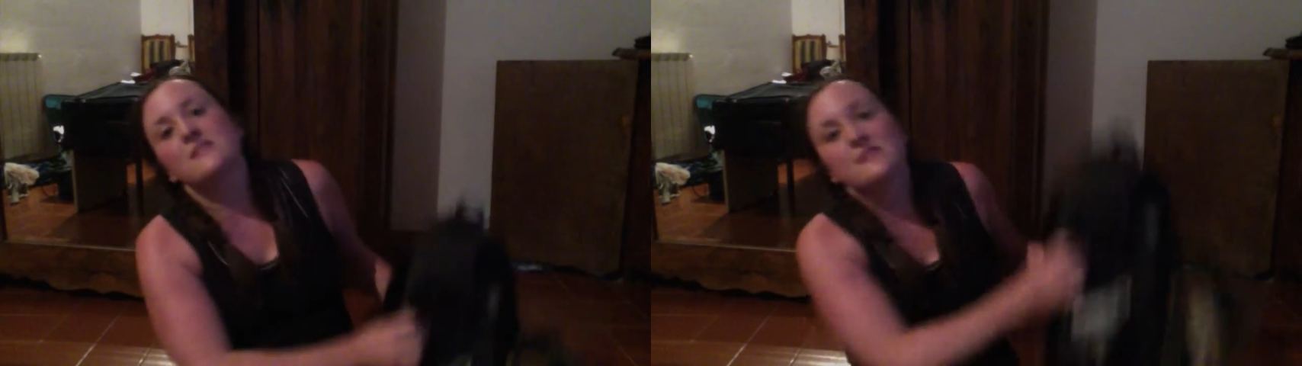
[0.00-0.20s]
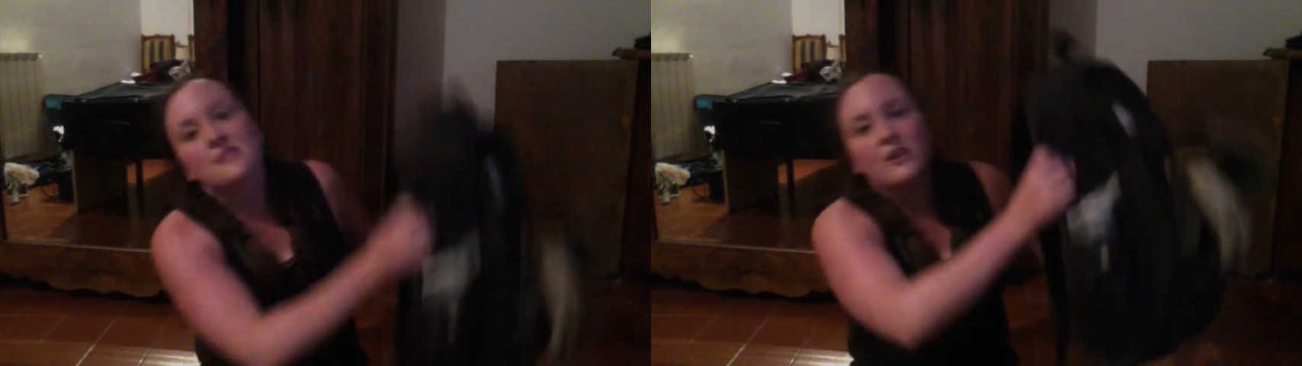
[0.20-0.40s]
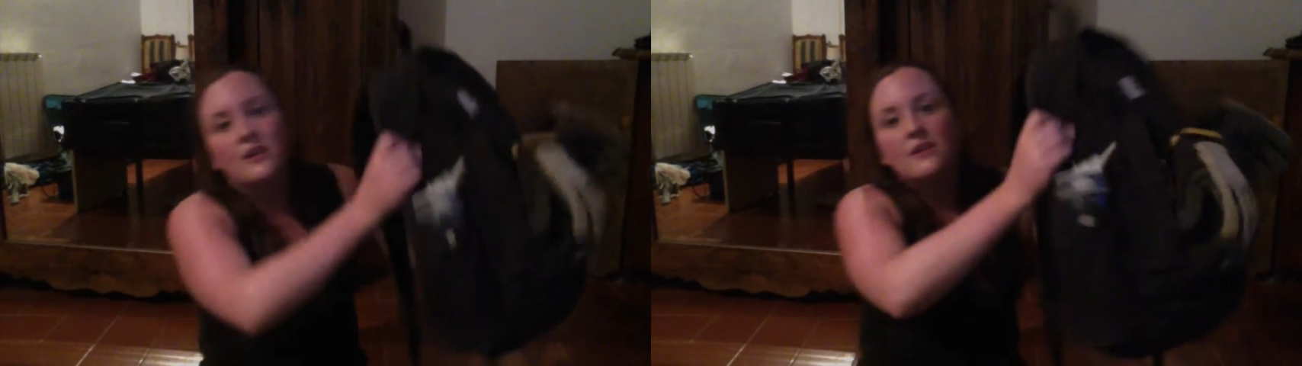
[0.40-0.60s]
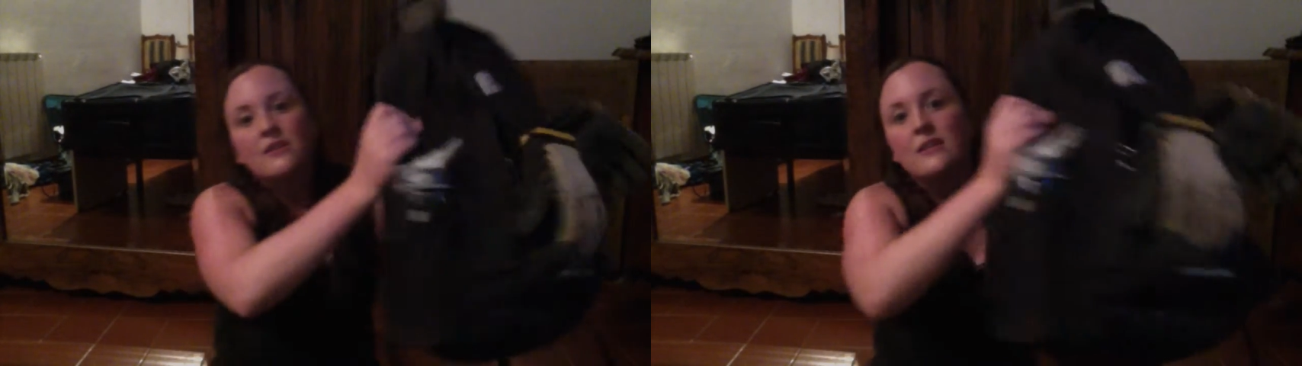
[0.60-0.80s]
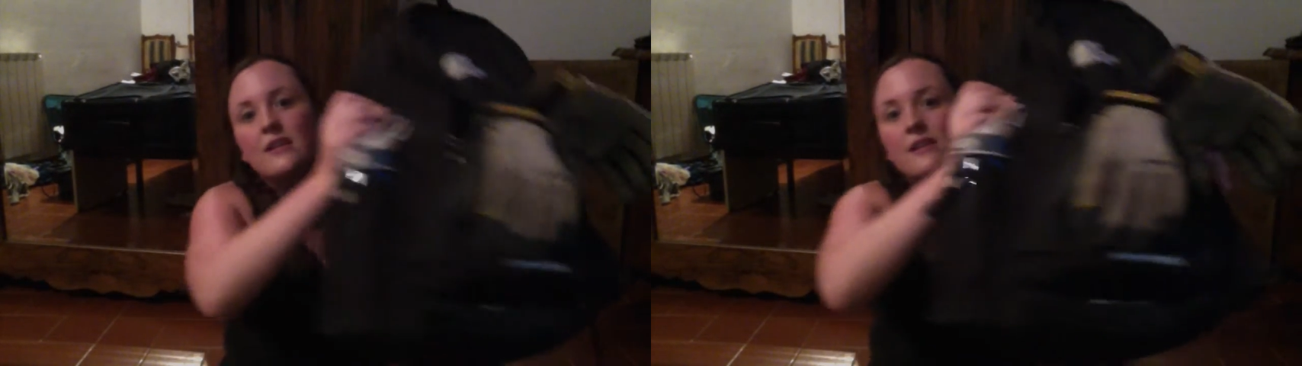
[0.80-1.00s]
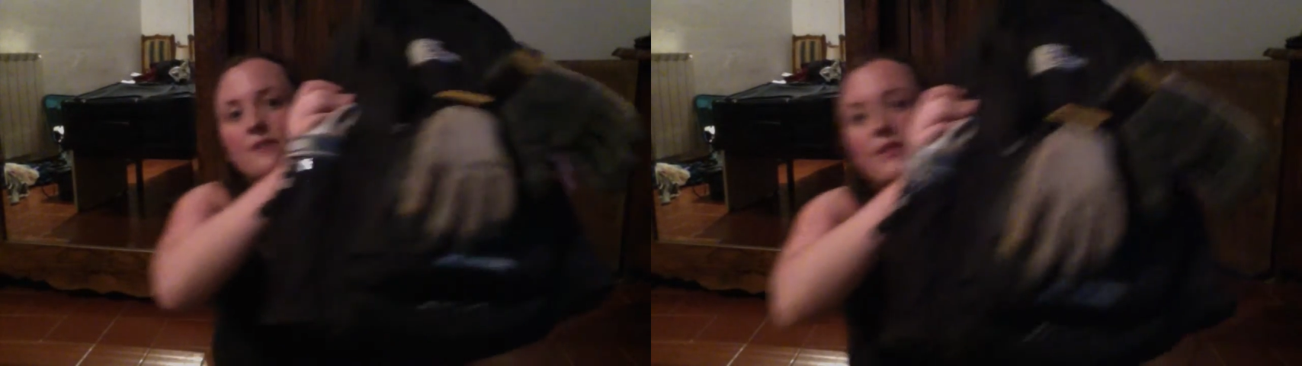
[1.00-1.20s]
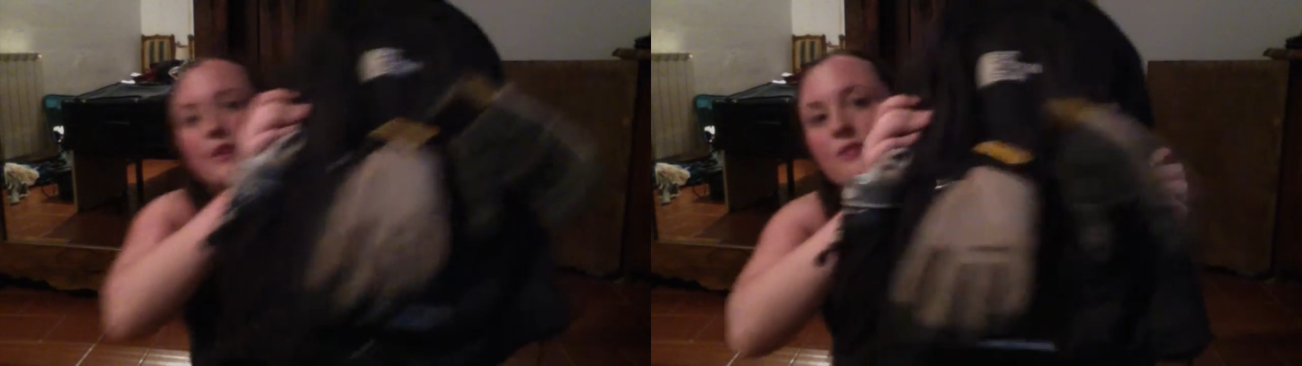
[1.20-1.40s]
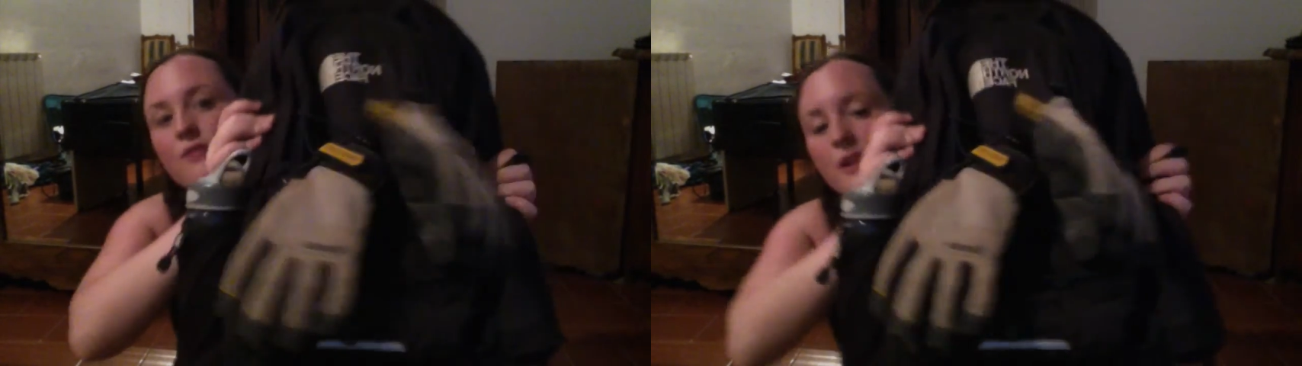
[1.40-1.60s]
start. The
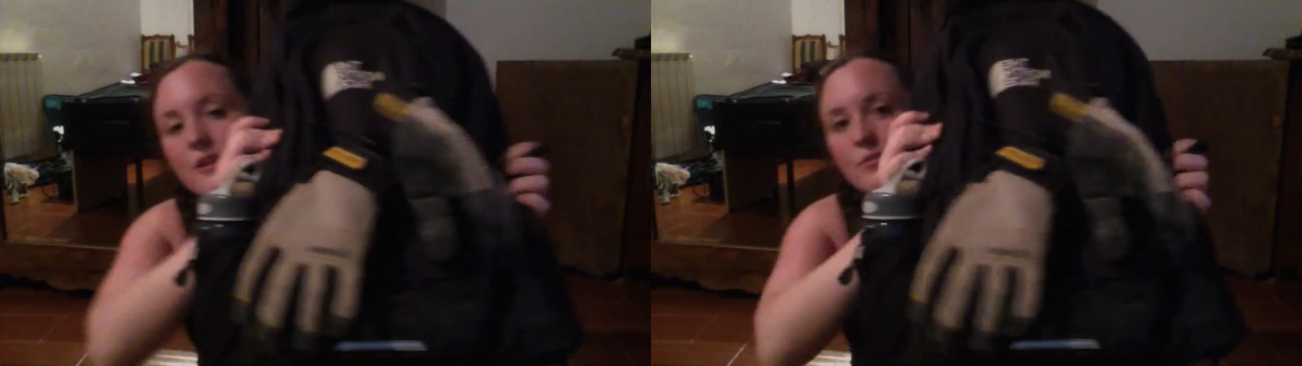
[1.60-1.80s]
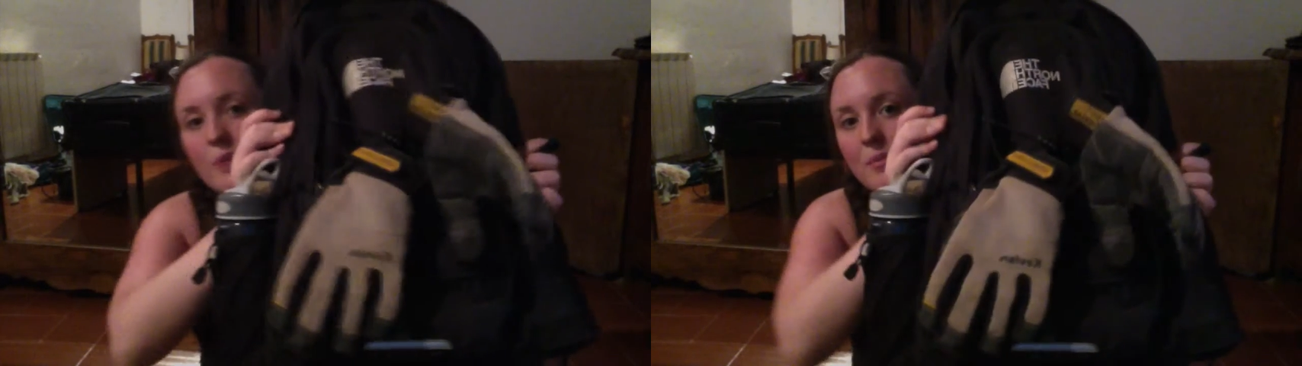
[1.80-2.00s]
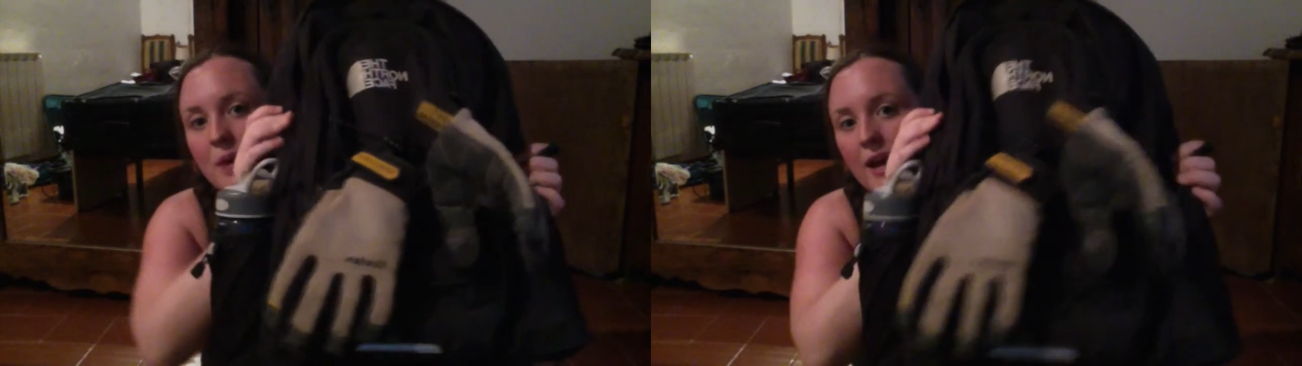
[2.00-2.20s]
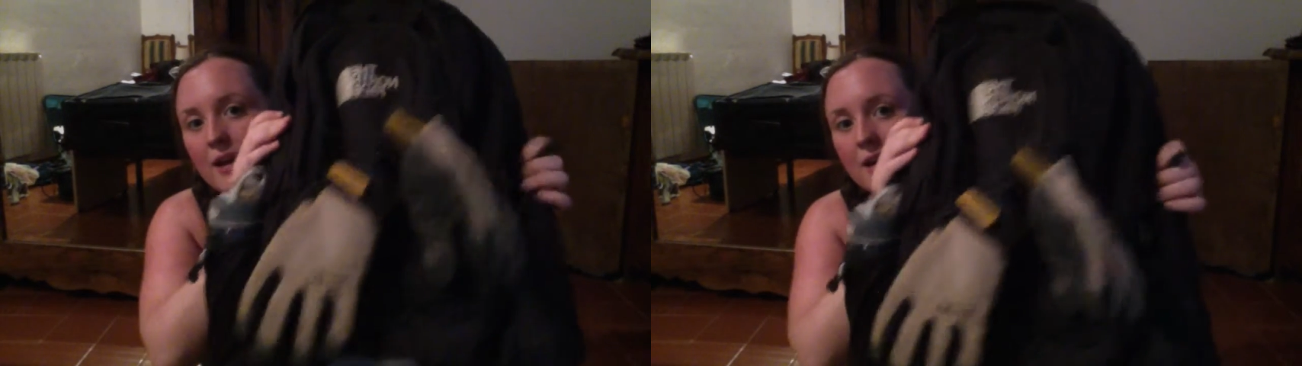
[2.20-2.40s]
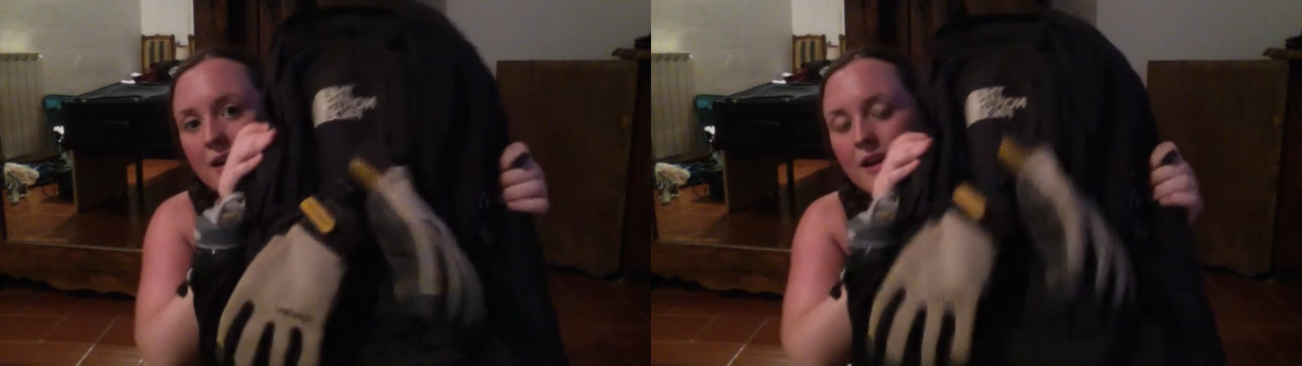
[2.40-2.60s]
very front of my pack,